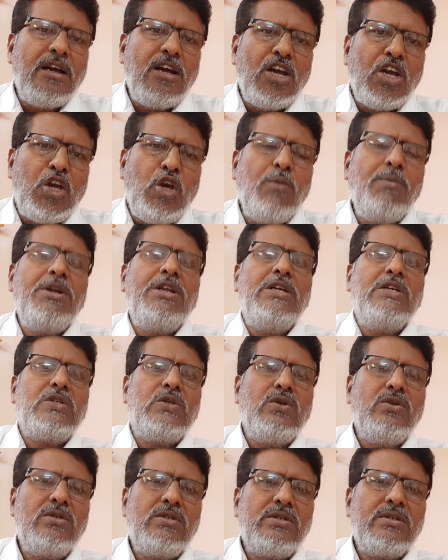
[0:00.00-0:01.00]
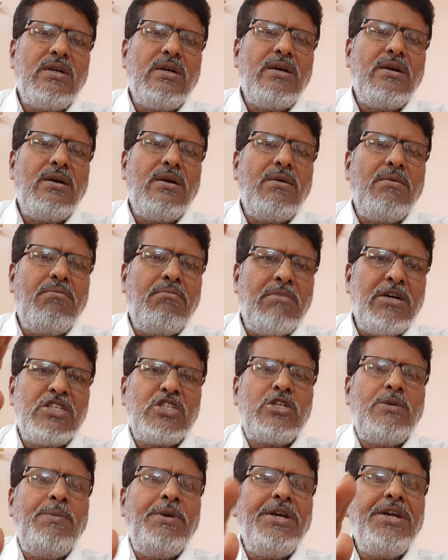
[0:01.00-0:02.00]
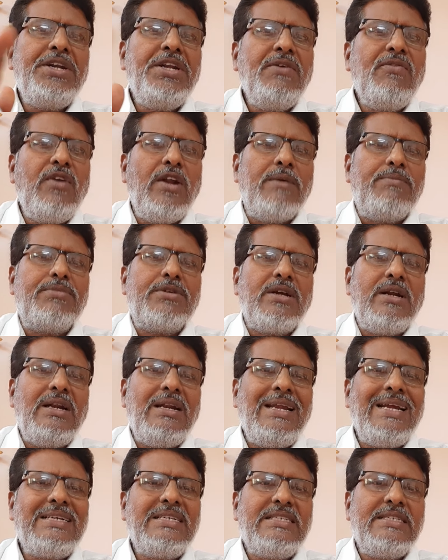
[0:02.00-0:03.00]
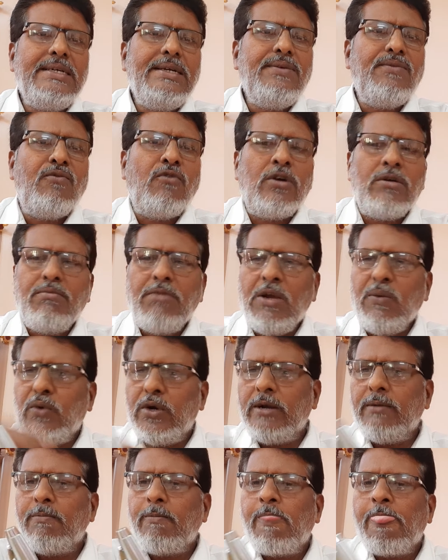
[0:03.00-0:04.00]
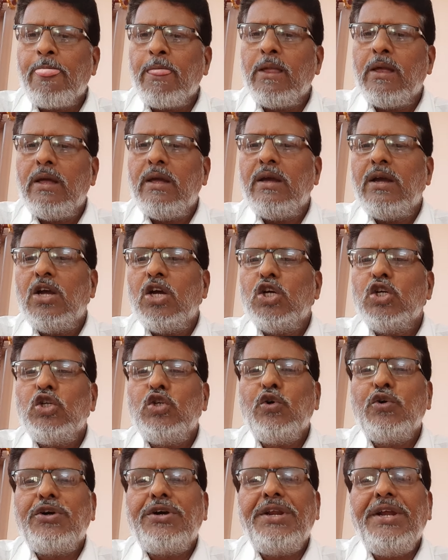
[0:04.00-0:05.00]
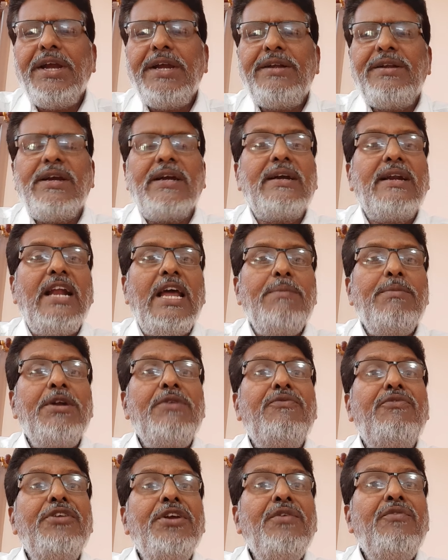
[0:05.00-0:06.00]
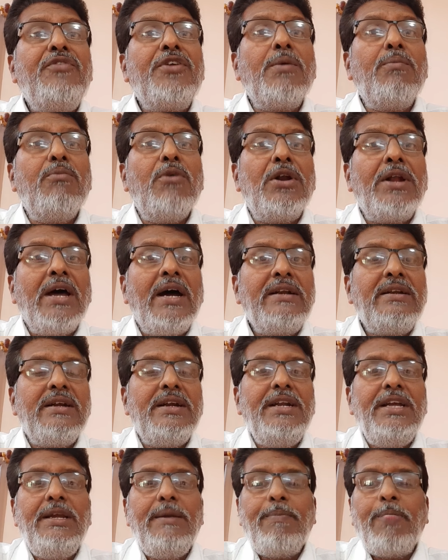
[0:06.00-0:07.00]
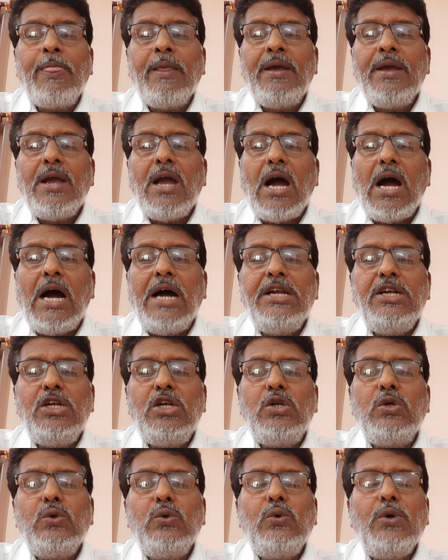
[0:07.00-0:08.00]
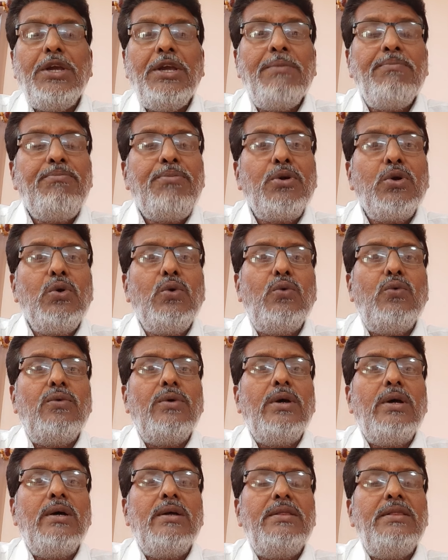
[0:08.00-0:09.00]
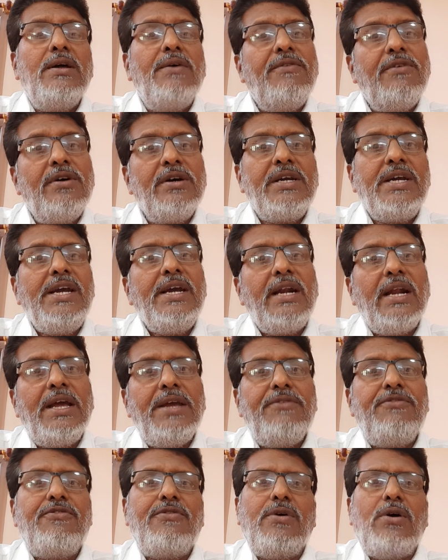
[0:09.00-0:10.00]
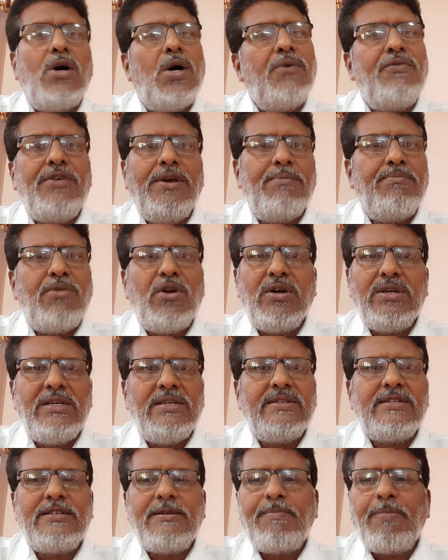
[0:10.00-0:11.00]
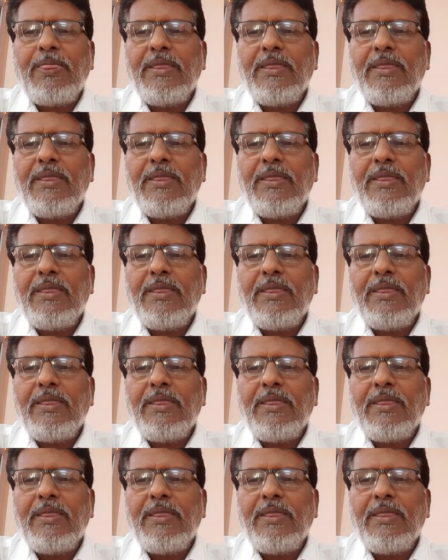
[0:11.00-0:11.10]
Human resource must be developed. Let's see one by one. To create a climate free from monotony and to improve the working life of employees.